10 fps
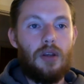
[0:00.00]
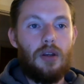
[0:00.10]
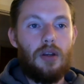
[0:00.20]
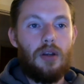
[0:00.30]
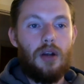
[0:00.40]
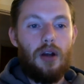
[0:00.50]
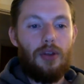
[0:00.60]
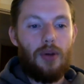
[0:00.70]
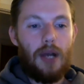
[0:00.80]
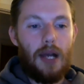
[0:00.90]
I
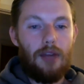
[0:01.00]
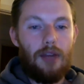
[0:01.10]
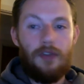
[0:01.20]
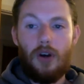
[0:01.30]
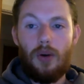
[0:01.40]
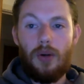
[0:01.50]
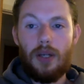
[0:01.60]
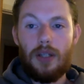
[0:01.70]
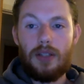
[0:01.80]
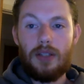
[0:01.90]
thought I had the file
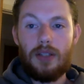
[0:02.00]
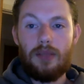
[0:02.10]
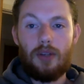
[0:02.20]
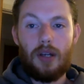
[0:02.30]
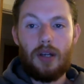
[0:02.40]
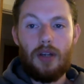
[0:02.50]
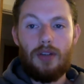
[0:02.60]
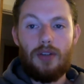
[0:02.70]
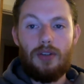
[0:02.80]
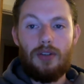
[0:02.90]
and it seems like I
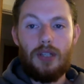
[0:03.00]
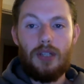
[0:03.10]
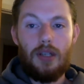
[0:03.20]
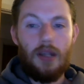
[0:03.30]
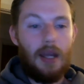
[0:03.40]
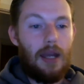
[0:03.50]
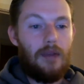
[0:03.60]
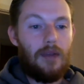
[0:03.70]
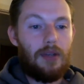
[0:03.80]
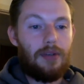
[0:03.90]
didn't have it.